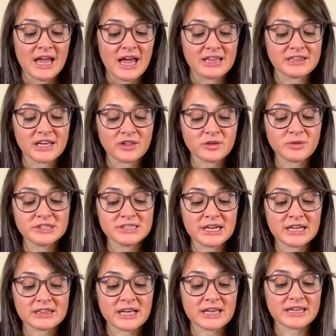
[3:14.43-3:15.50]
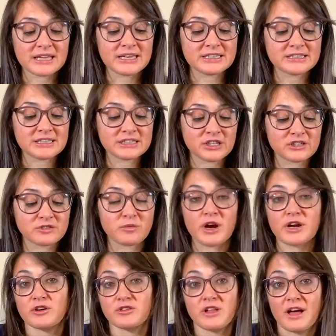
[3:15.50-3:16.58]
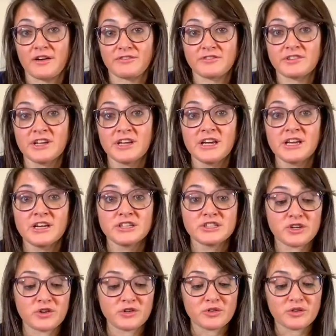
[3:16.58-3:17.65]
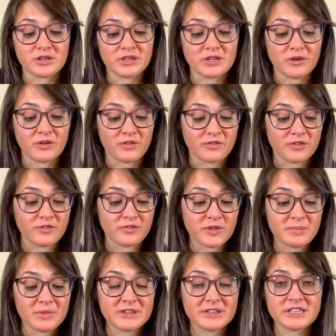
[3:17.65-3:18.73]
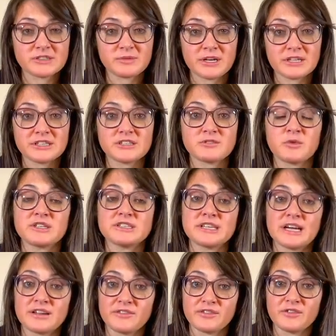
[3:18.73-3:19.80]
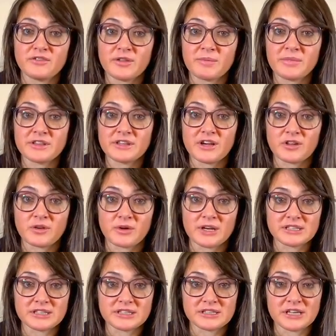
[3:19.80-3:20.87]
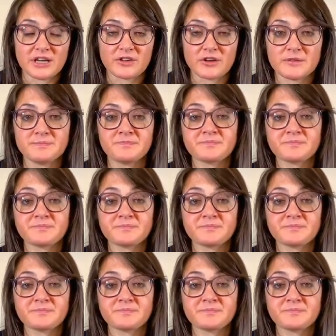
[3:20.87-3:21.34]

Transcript: And the other reason I like it is it does right or left. So you know, if you flip it this way, it does one side. If you flip it the other way, it does the other.